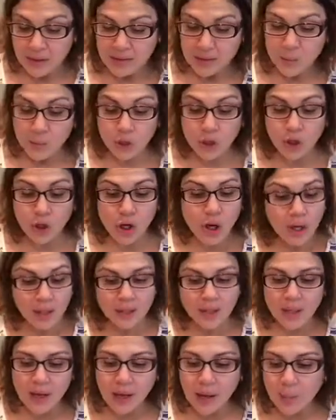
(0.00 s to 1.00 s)
Then we're gonna
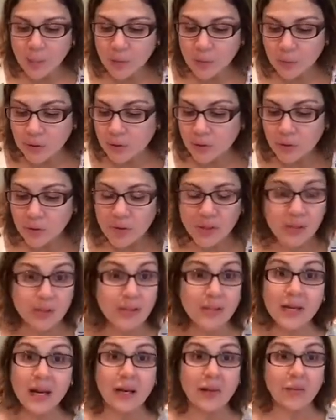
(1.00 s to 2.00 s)
cut the apple, we're gonna look
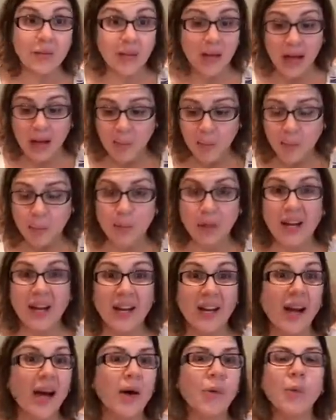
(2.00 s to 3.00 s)
inside of the apple,
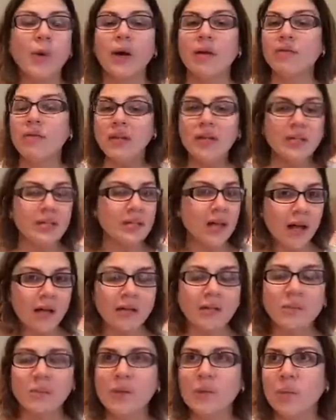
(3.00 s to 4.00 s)
and whatever he
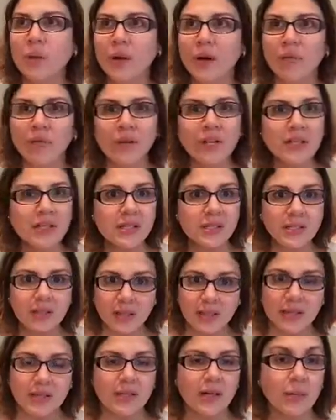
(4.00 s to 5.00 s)
tells me, whatever he
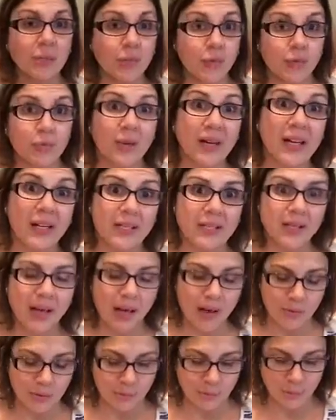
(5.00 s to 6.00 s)
sees, I'm gonna write it
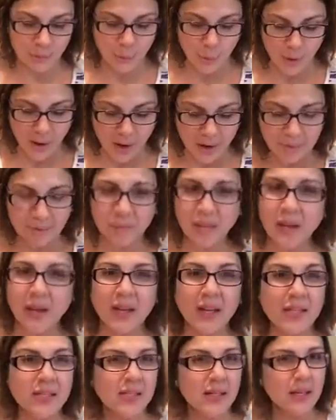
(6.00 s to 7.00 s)
down. Okay,
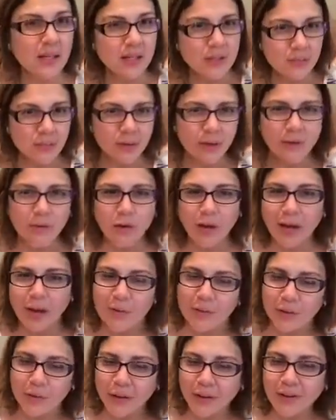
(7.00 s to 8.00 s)
he's been on
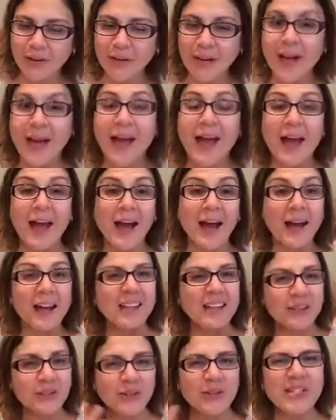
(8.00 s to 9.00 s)
vocabulary,
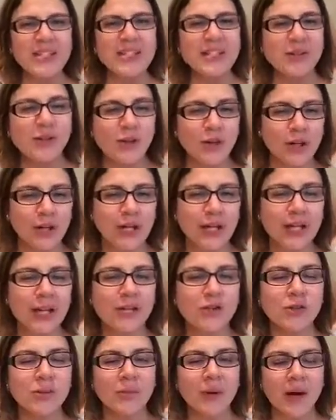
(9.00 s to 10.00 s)
he's still learning, he
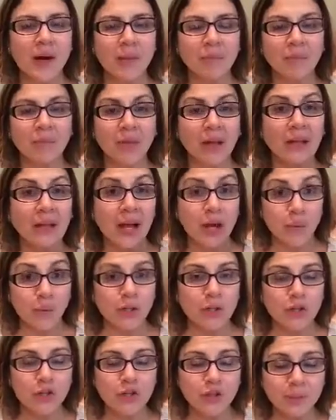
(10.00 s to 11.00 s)
has some
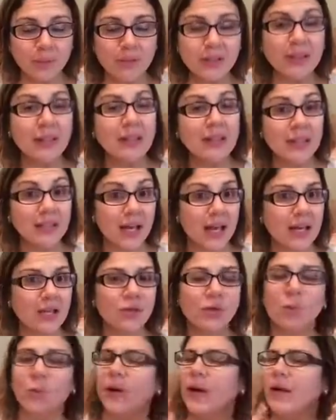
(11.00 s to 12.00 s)
language delay,
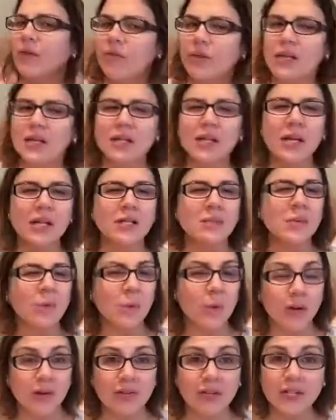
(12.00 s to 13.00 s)
so whatever he tells me,
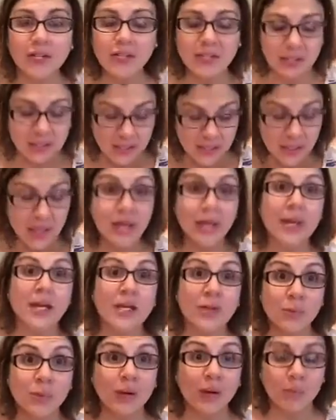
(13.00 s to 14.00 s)
whatever he sees
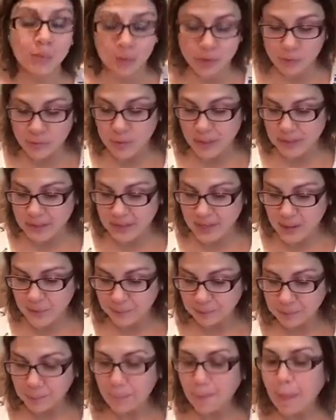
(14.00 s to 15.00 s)
is what I'm gonna write down.